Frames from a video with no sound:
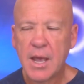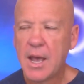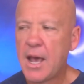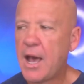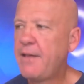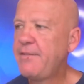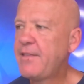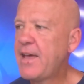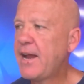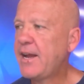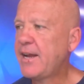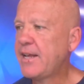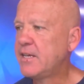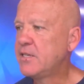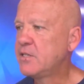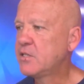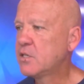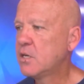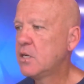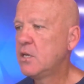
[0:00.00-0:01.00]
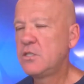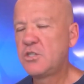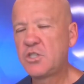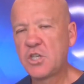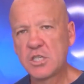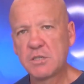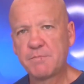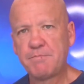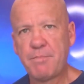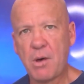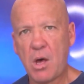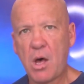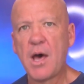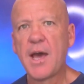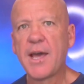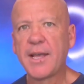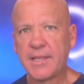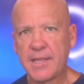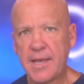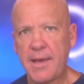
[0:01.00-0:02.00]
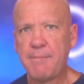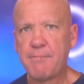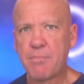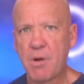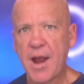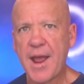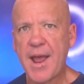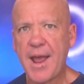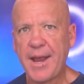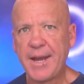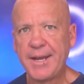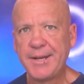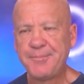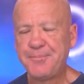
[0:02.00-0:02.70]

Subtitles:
And that is just buying their brand.